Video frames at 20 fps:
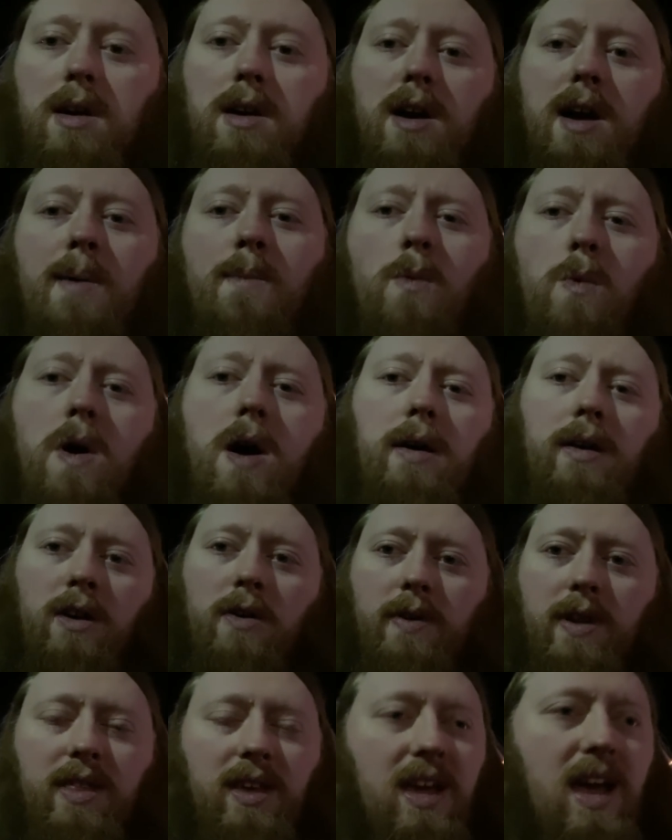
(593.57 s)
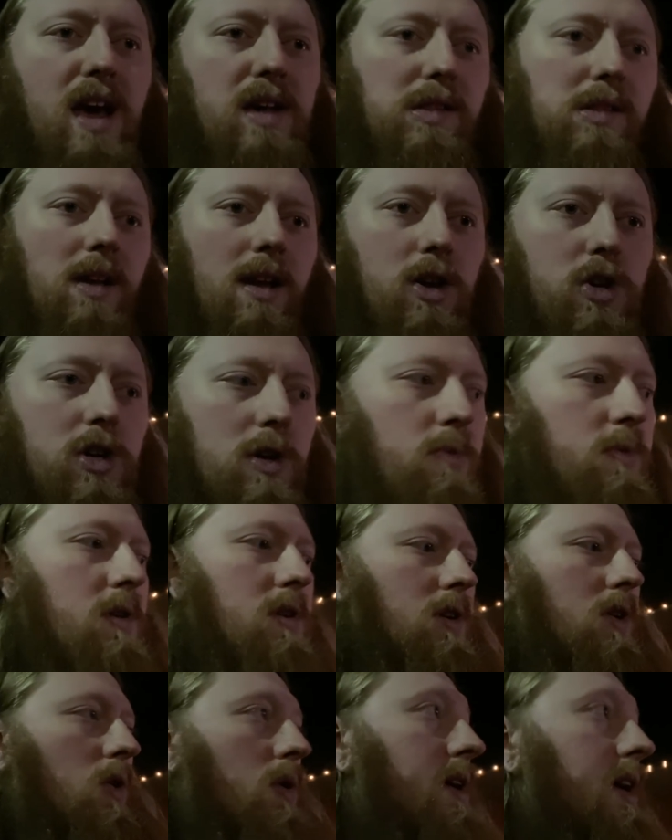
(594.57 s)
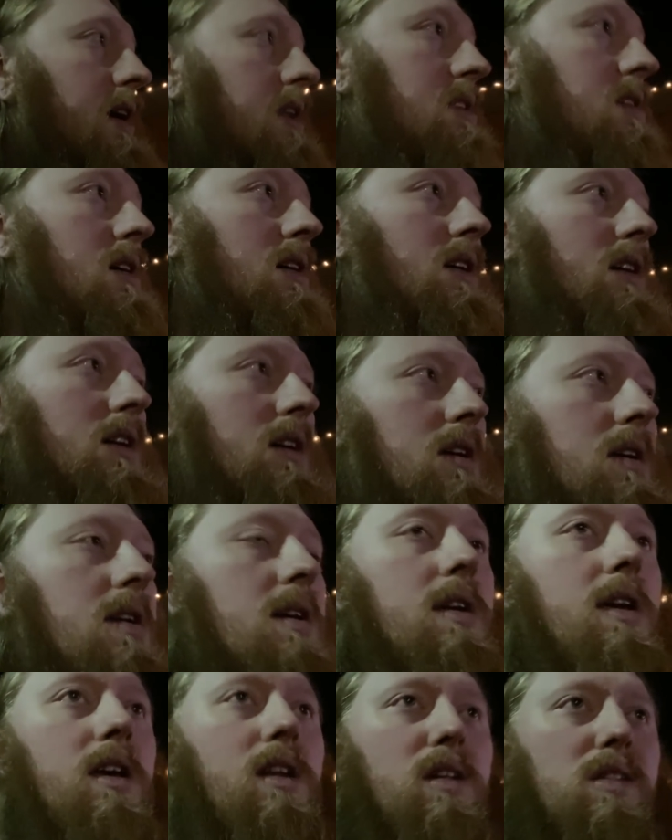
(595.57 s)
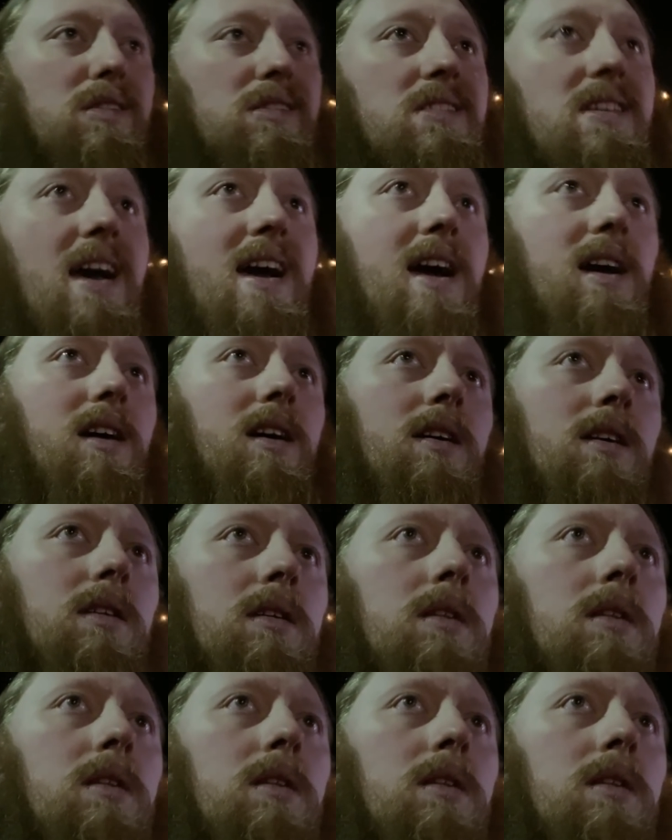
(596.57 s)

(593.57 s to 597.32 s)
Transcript: I'm walking over to the gas station real quick to get a snack.